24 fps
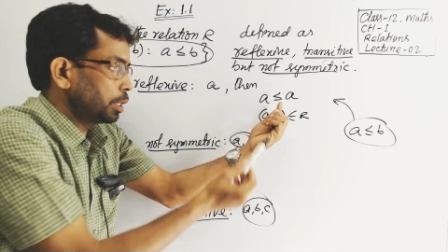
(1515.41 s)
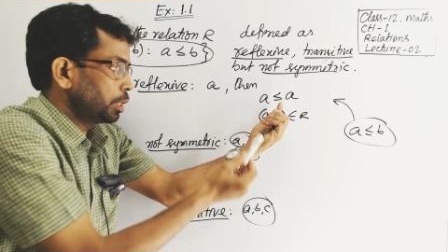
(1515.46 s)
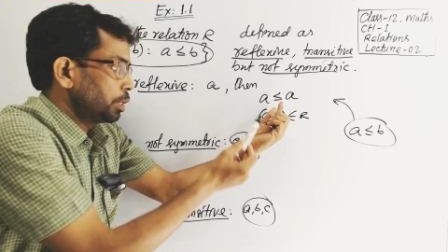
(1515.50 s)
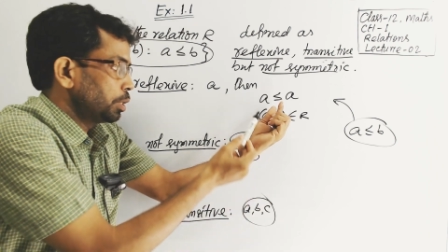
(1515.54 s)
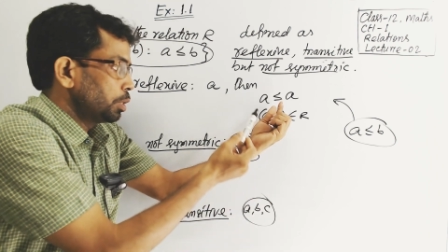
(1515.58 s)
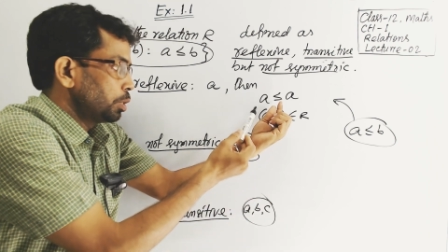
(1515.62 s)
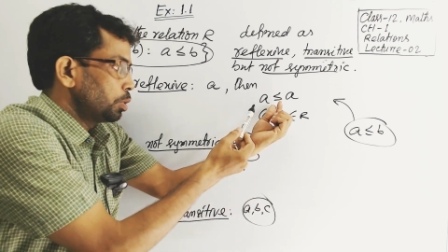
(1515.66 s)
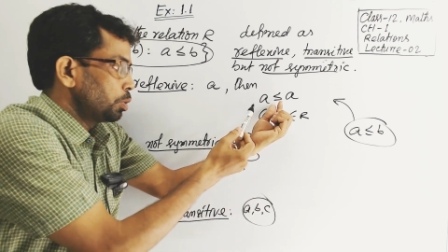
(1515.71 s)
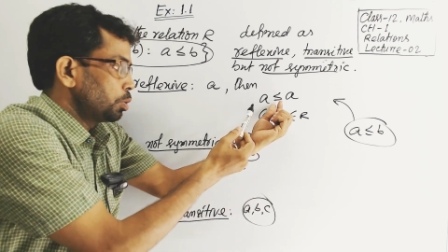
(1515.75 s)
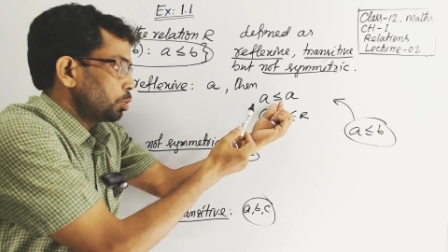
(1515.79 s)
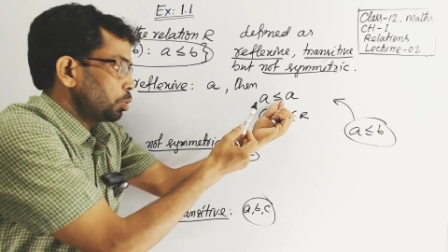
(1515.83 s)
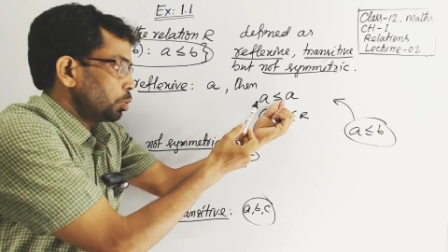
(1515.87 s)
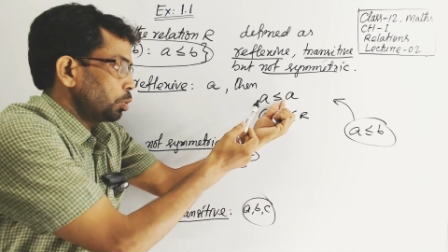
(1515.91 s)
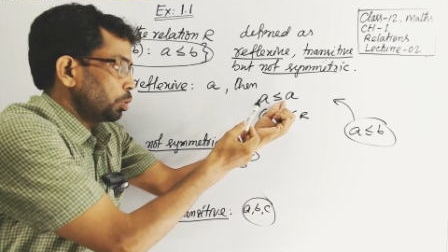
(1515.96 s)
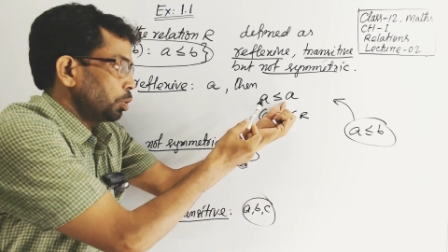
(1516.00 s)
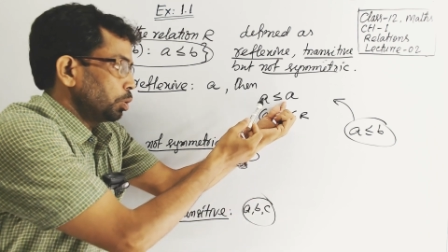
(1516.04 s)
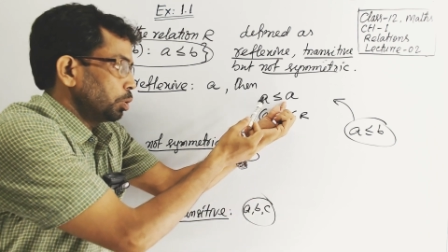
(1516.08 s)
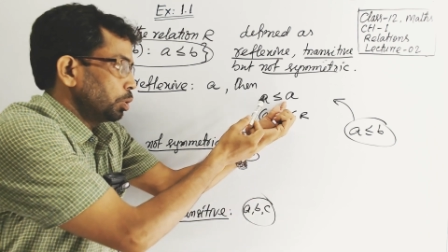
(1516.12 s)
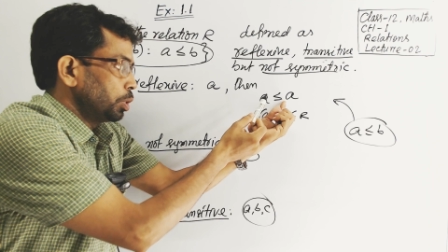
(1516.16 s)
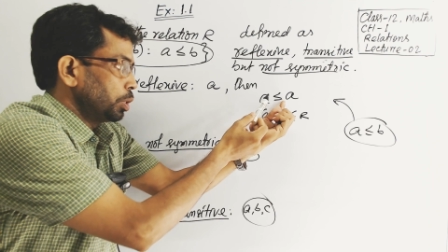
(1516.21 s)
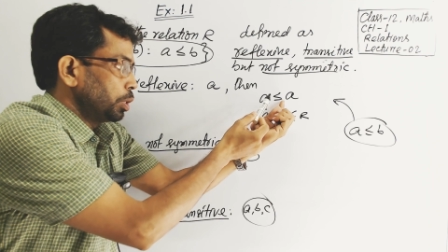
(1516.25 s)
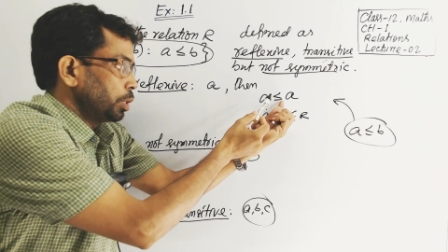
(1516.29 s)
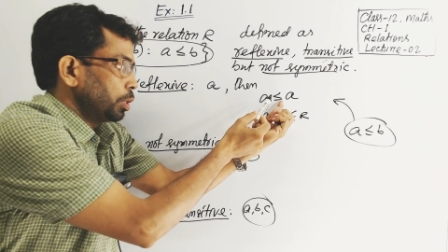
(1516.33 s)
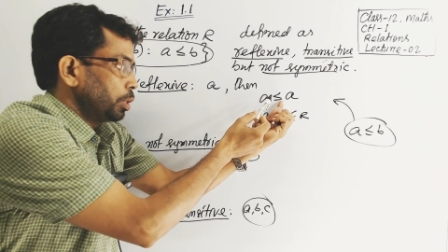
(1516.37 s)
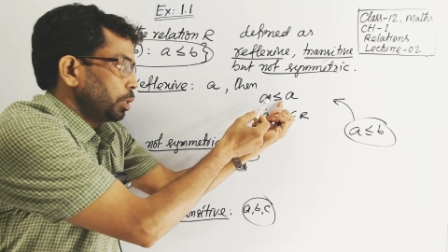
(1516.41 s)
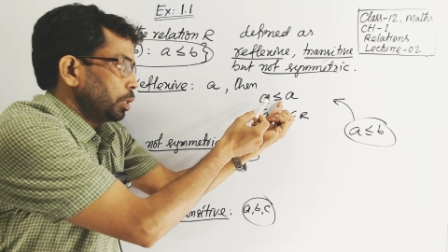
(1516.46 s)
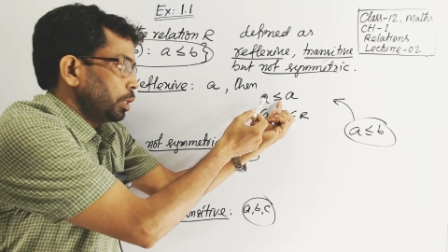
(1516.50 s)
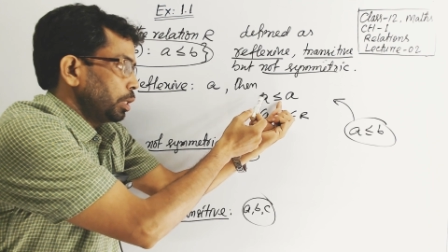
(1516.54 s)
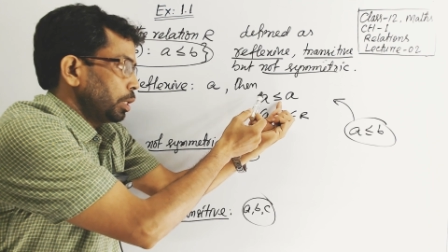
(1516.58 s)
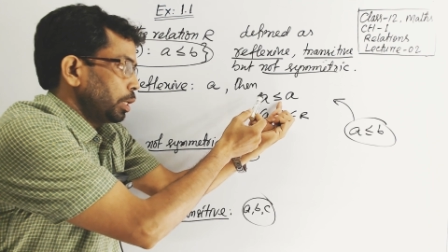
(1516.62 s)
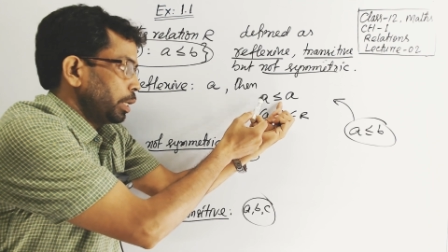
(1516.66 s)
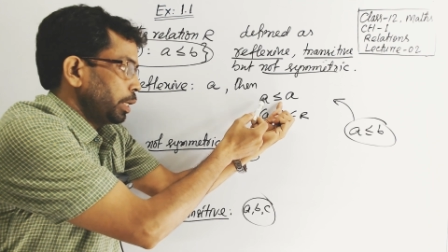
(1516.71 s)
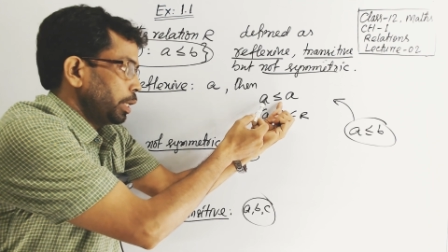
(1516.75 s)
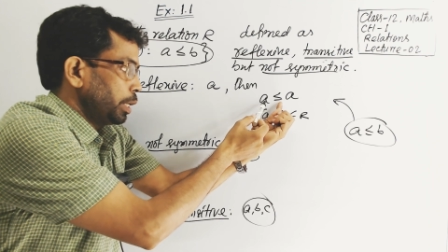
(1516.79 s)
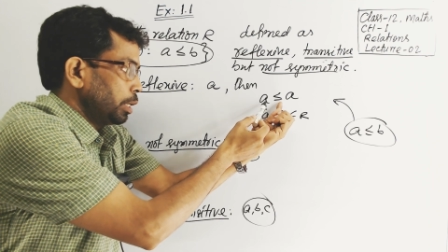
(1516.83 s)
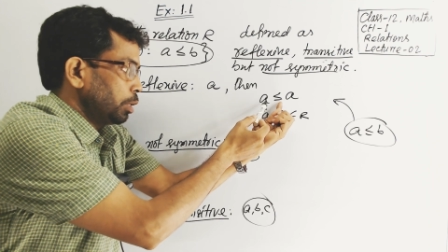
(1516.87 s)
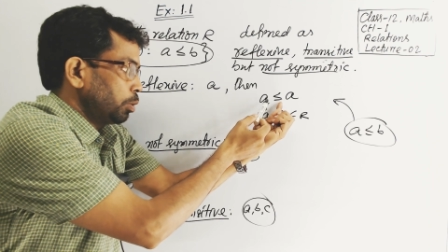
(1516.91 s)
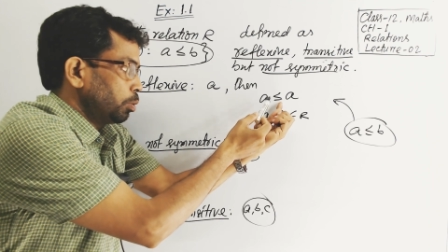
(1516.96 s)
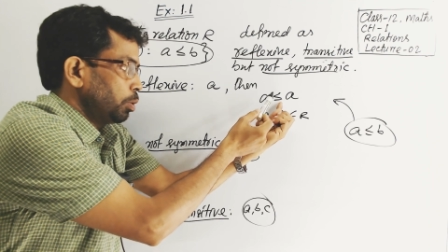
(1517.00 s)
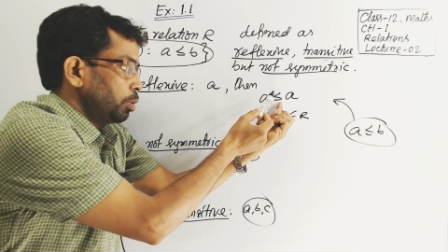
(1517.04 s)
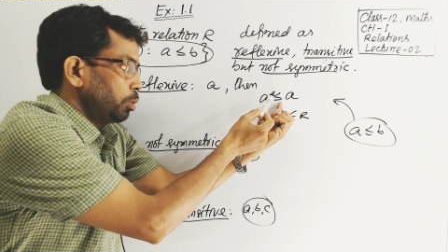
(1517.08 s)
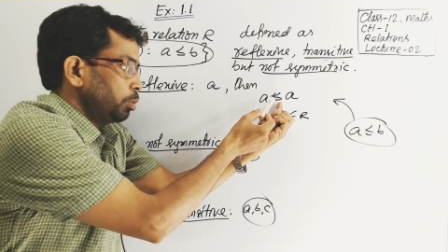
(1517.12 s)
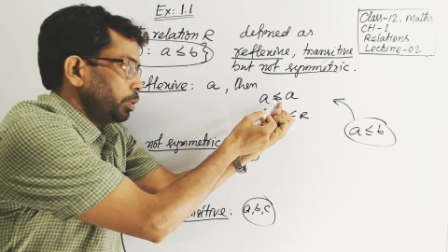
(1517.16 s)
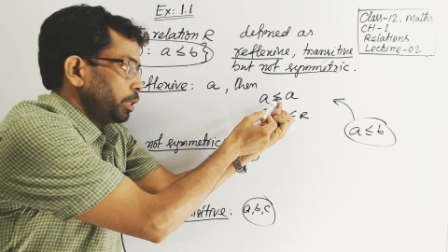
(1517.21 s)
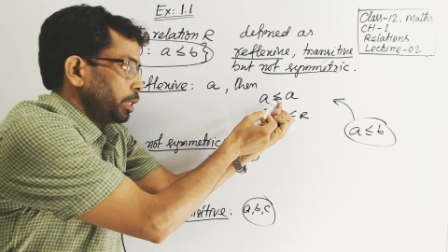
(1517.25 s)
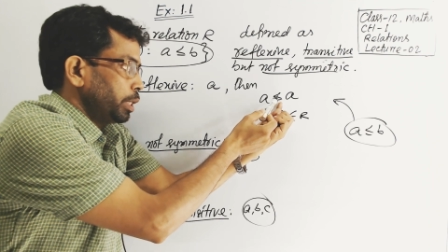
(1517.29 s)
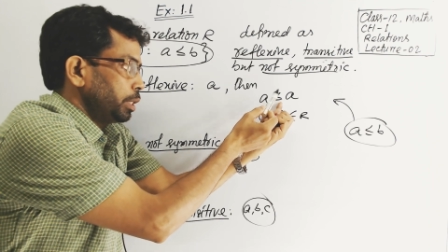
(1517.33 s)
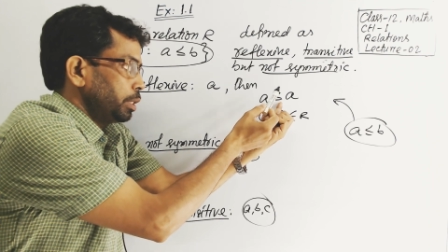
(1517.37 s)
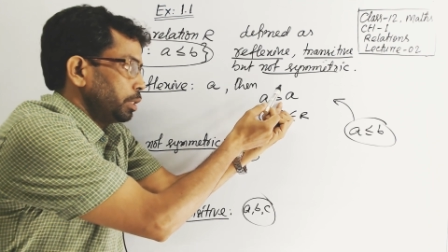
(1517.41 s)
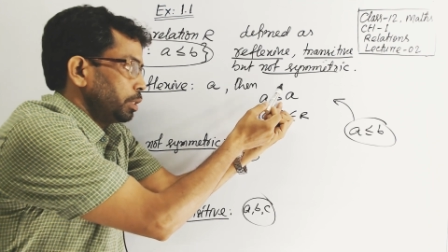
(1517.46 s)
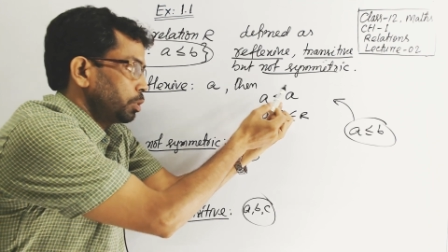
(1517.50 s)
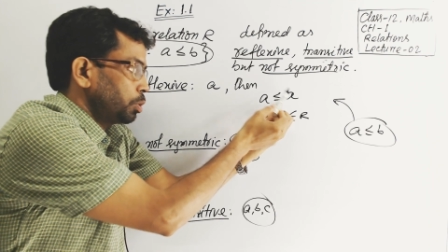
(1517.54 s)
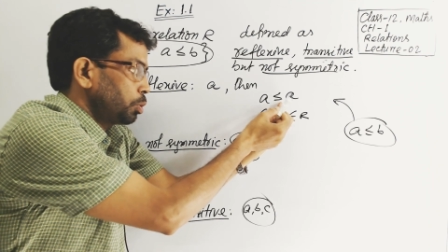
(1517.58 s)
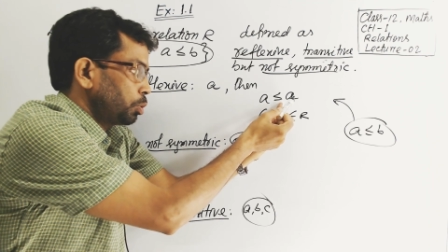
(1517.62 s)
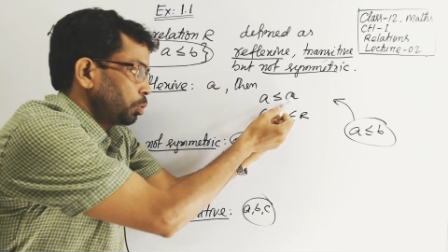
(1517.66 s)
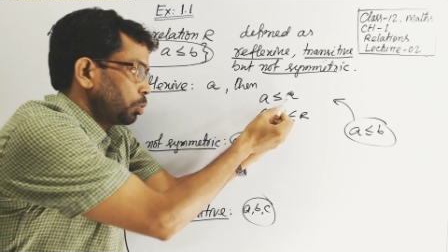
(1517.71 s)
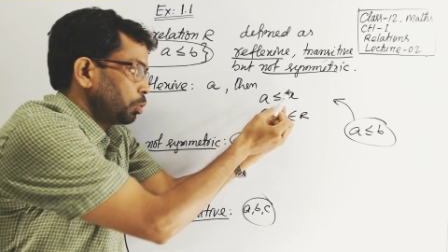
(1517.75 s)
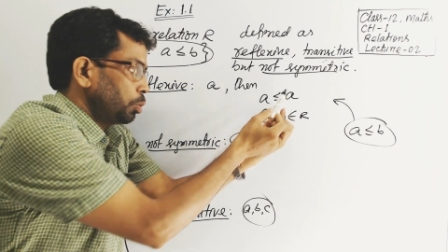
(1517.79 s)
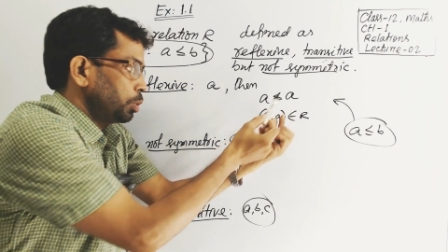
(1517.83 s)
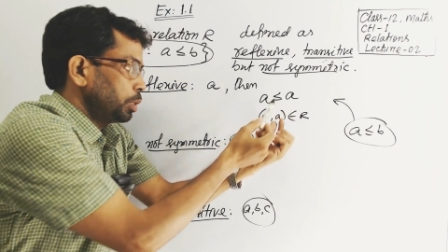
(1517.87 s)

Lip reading: So A equal to A is true,